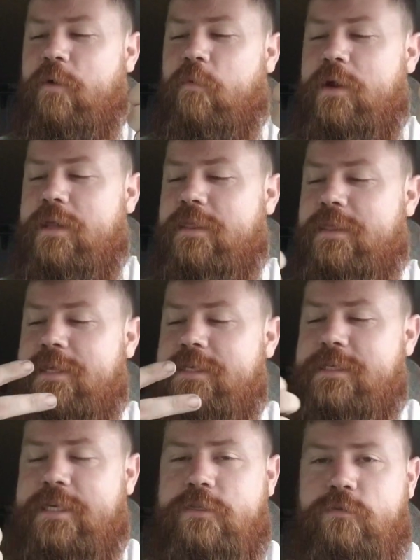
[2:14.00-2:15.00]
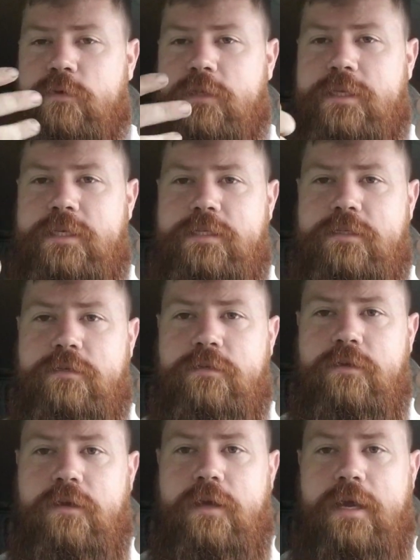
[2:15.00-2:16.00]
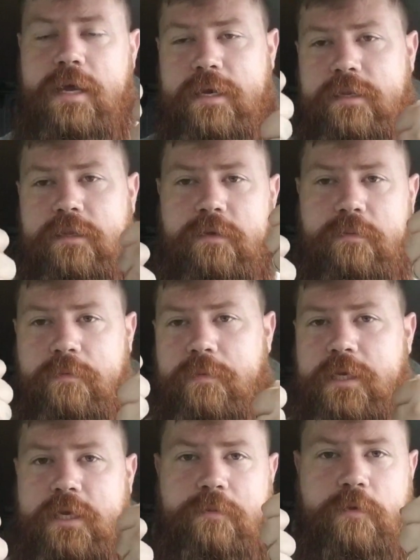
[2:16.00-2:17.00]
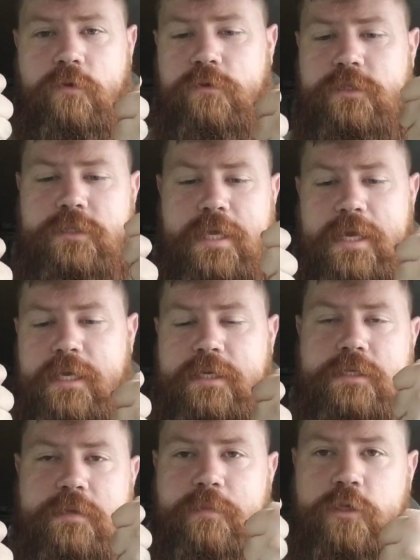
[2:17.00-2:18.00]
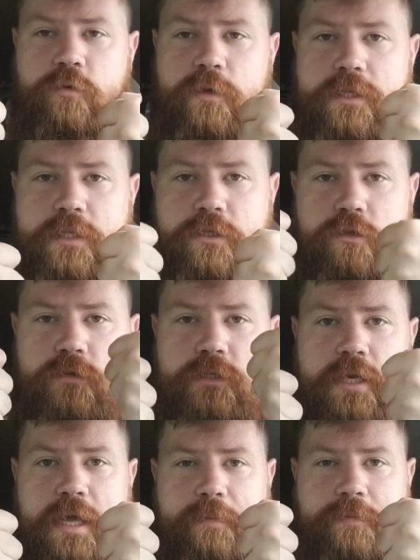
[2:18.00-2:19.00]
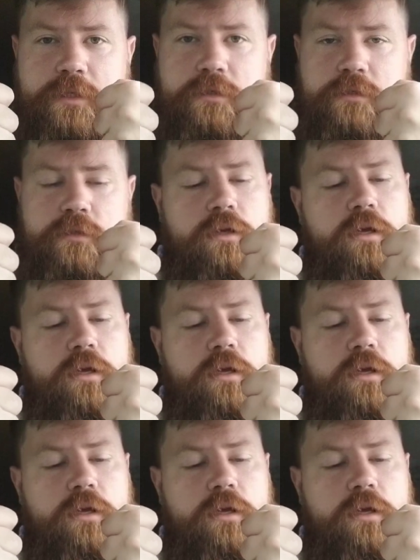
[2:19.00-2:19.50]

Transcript: when this gets released and the chemical stays in between these two synapses,